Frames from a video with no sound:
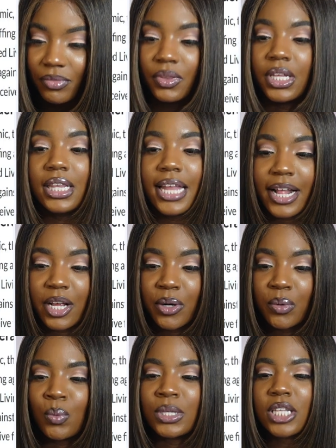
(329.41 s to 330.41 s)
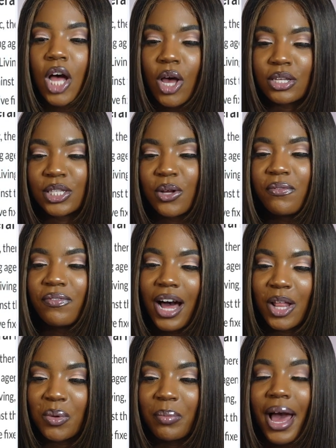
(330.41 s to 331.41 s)
The letter was also
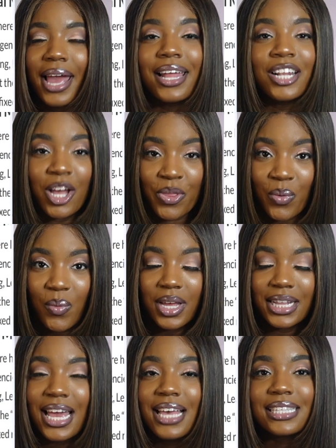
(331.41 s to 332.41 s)
followed by another one,